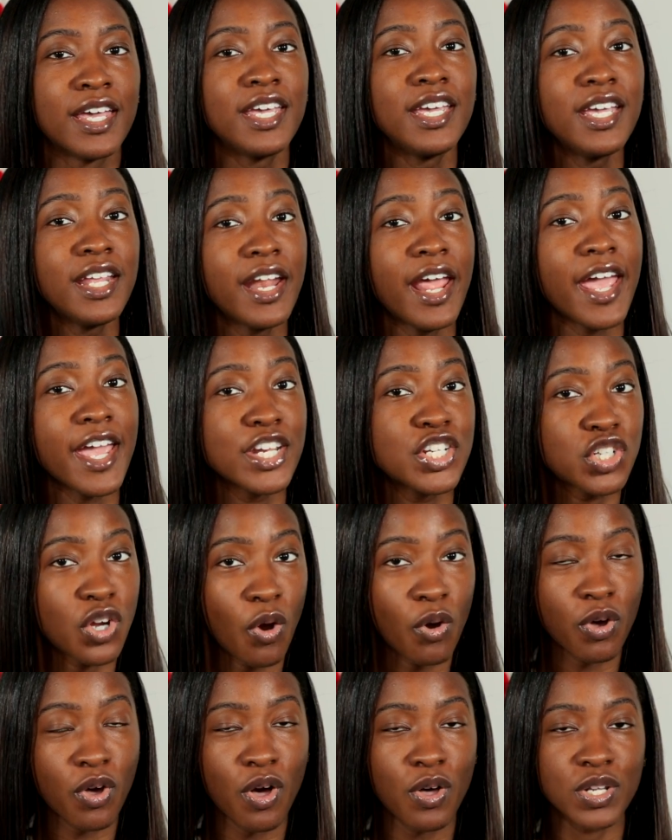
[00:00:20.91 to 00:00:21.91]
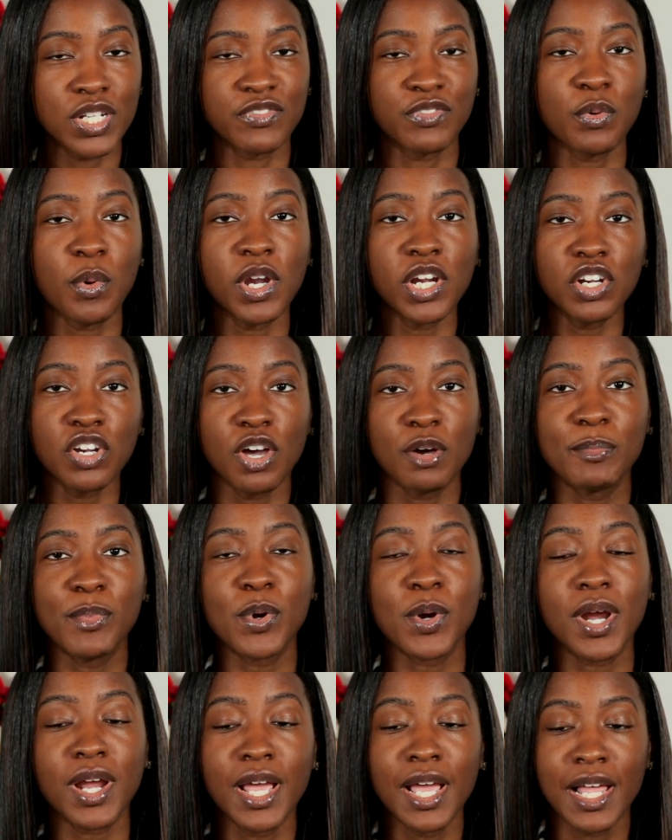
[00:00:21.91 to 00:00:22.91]
in a chokehold. If you want to know
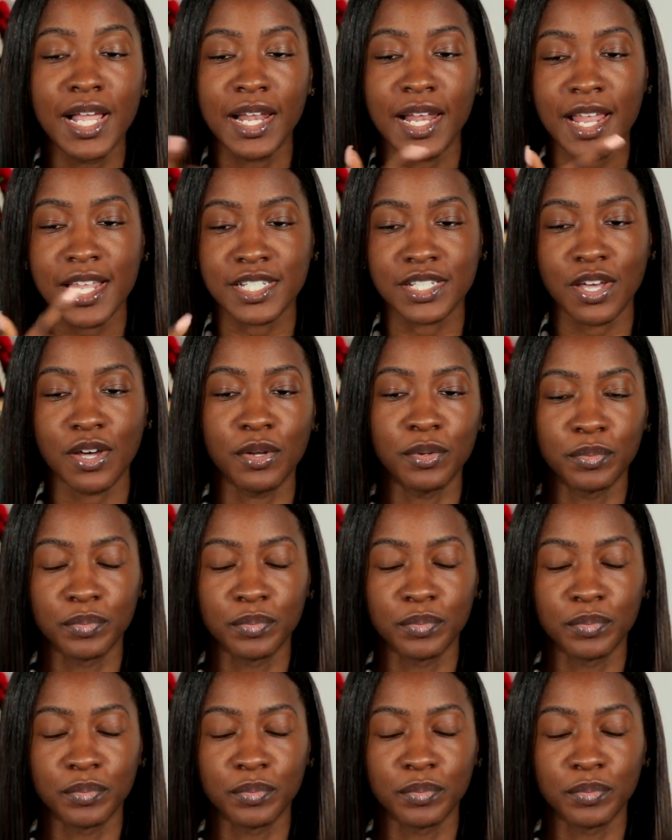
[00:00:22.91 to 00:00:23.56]
more, let's go.